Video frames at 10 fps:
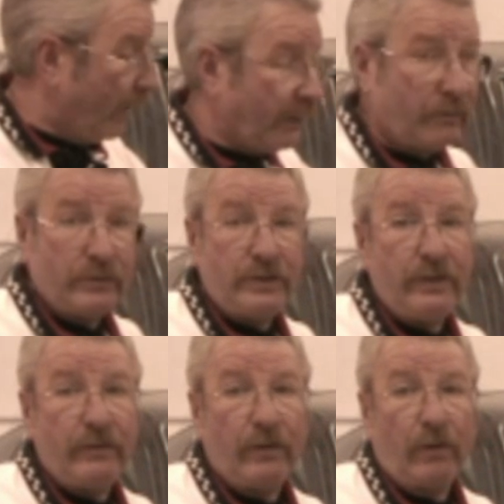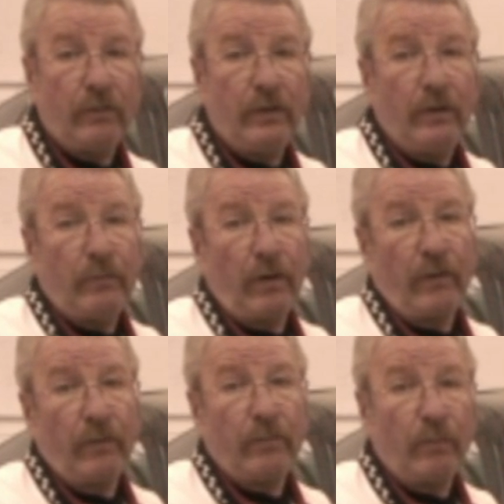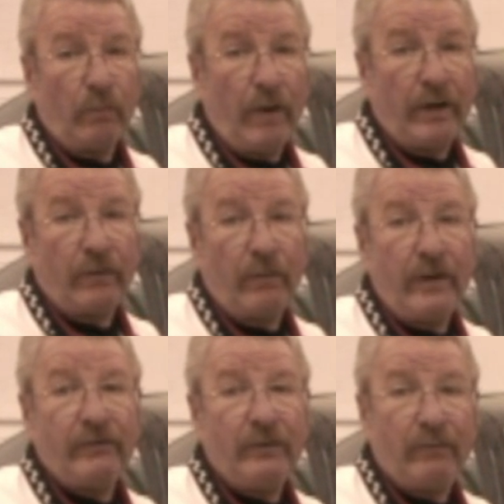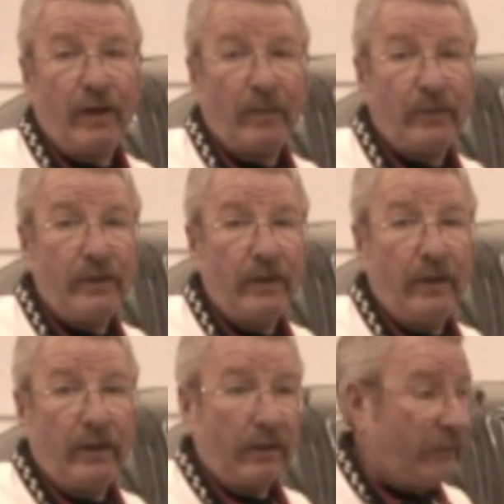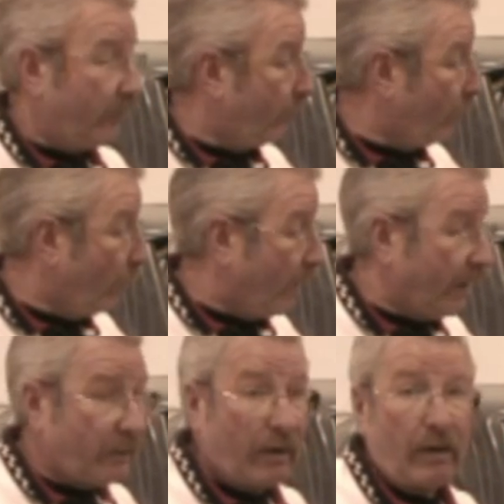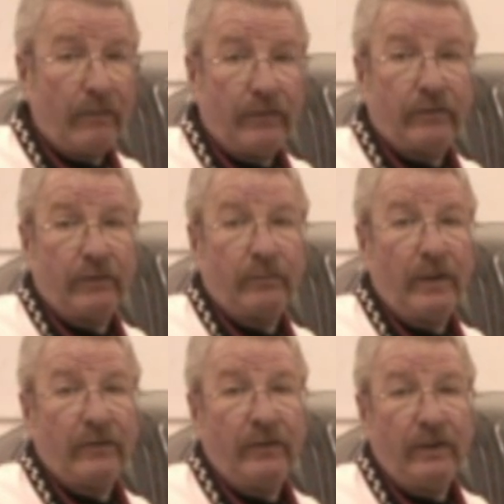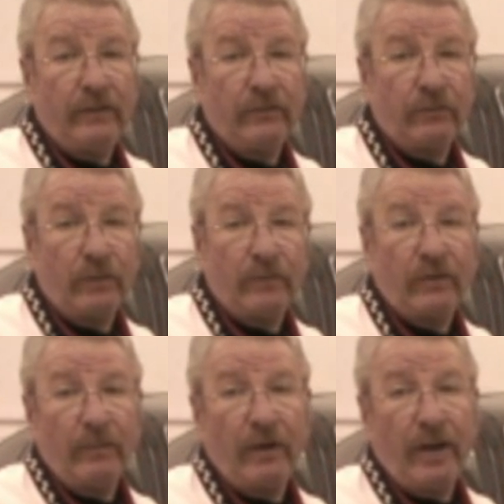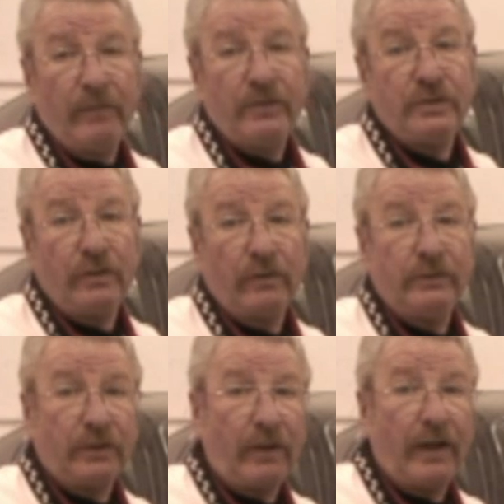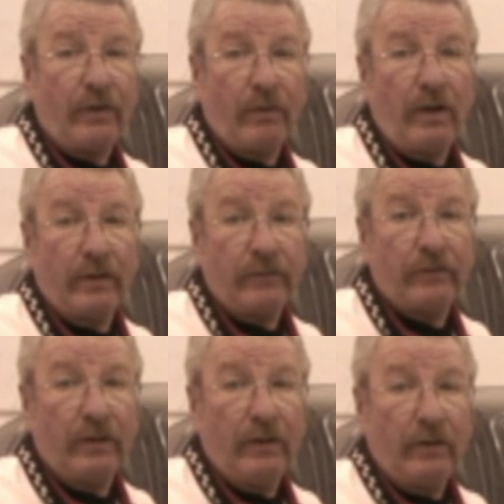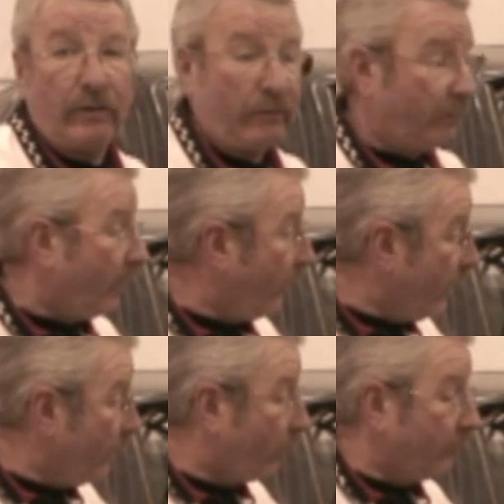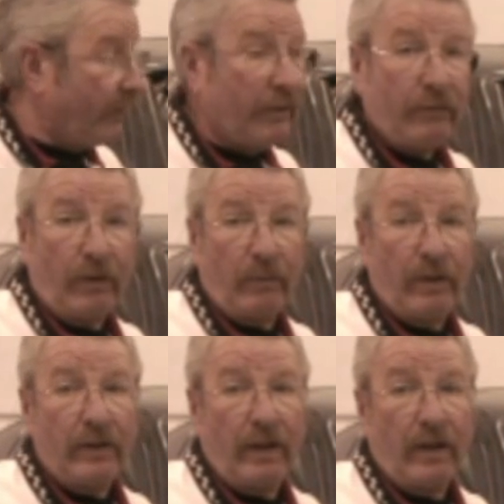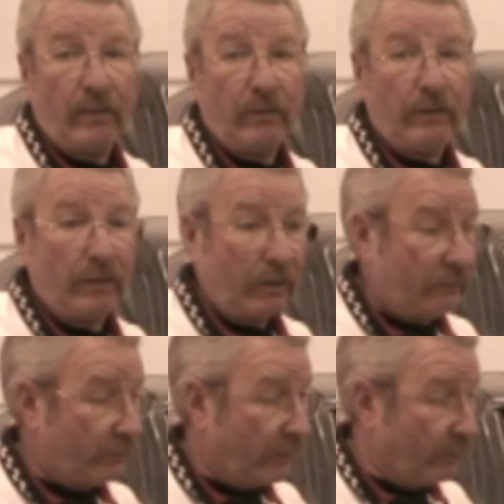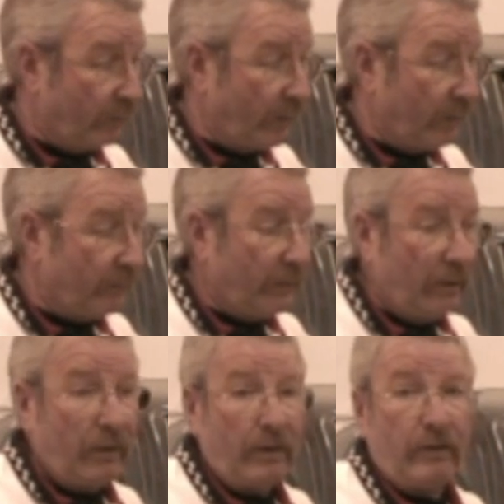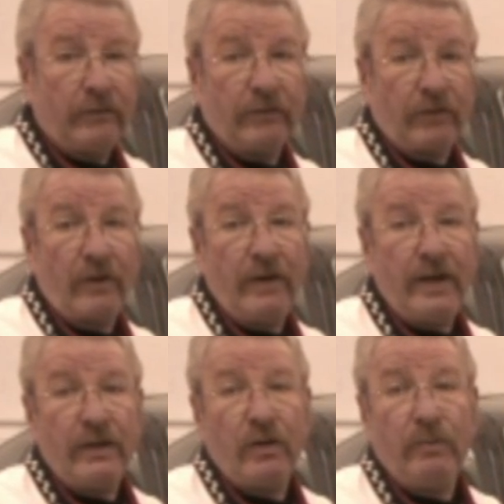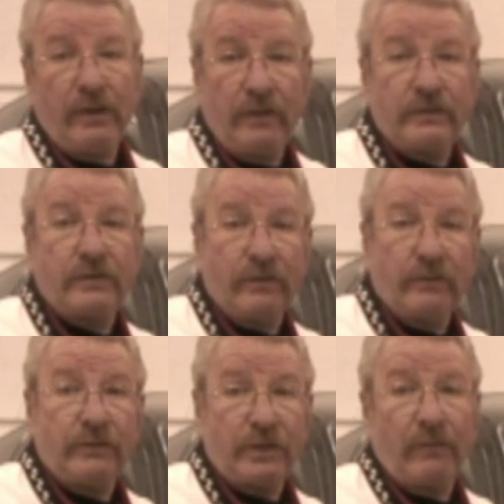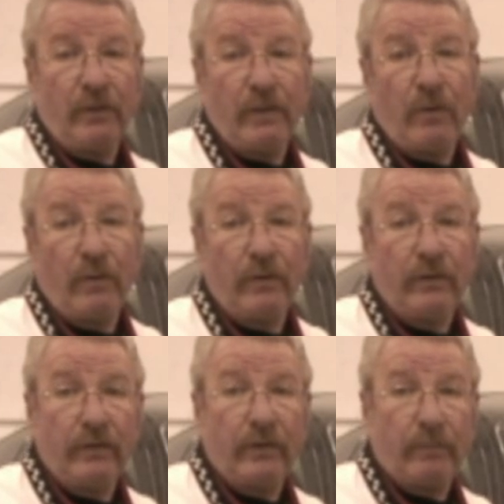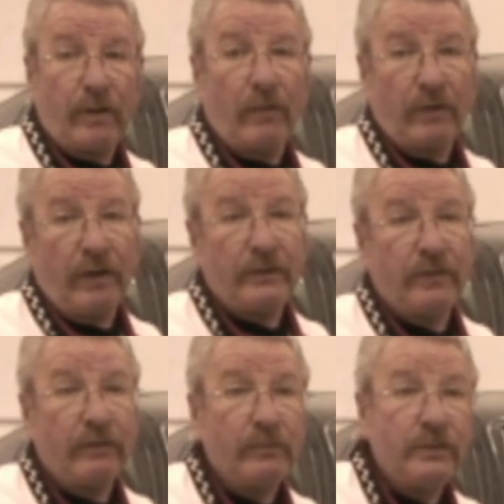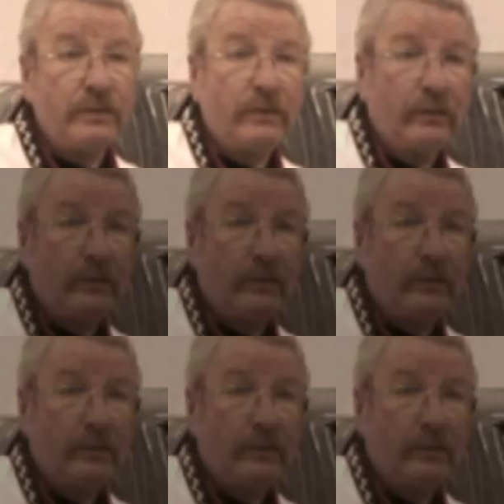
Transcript: Wagner's GTO, part of the Wagner racing family. It's a Pro Mod car that's expected to hit the strip sometime this year, July or August. It's about 80% done right now, and it's going to run a 680 cubic inch Chevrolet motor and a power glide transmission.